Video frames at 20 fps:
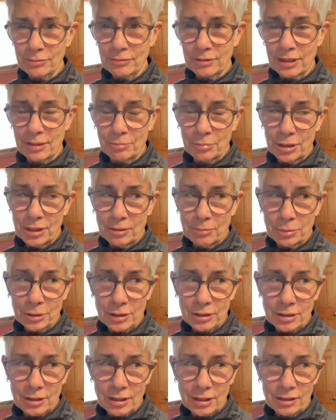And peanut
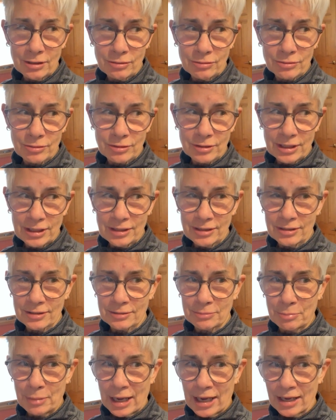butter. I don't think it's
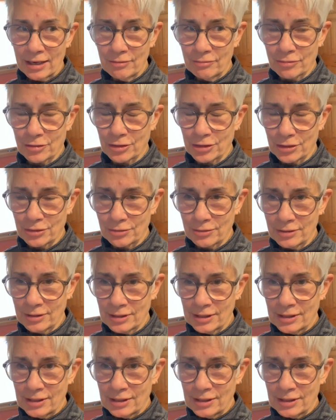bad for you.